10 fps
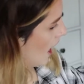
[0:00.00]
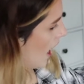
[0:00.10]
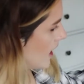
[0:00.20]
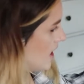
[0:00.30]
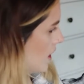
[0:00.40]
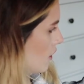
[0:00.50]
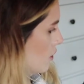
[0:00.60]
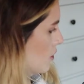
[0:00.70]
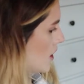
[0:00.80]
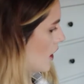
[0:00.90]
And it
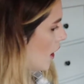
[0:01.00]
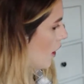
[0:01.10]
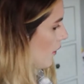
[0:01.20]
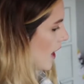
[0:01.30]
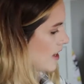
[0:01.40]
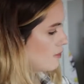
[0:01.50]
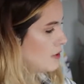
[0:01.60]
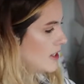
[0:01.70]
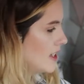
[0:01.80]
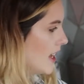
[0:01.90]
also has
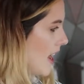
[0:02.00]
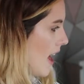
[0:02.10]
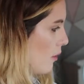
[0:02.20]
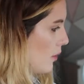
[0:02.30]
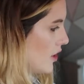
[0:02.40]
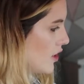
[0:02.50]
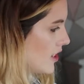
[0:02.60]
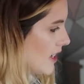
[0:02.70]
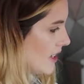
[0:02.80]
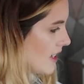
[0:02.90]
buttons here which
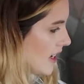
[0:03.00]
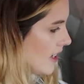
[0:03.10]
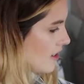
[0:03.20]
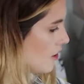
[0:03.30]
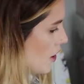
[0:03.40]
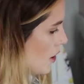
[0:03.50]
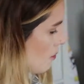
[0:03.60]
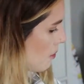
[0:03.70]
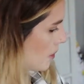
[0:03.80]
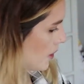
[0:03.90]
sit it up.
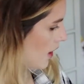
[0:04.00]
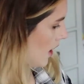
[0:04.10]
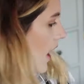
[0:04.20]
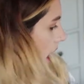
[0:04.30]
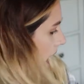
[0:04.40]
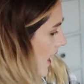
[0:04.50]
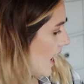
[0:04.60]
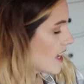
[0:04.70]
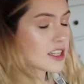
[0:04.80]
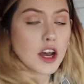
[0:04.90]
And it
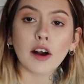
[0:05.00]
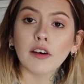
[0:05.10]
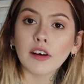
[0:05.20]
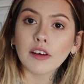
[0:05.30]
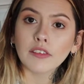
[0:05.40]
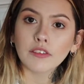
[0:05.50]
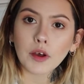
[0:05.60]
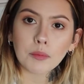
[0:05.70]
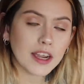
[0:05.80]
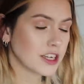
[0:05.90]
has got
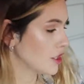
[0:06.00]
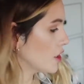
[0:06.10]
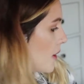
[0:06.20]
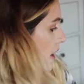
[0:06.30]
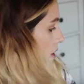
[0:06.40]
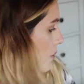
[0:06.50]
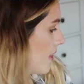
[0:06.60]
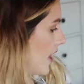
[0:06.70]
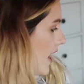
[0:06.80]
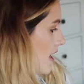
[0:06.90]
vibration as well. So
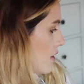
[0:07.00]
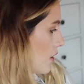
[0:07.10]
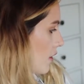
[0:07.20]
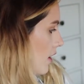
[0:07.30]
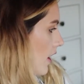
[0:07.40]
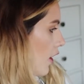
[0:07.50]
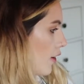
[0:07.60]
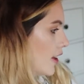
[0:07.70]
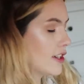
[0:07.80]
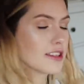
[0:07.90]
when they're little,
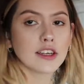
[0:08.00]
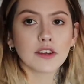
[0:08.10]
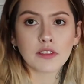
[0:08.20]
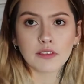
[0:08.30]
Oakley used to love the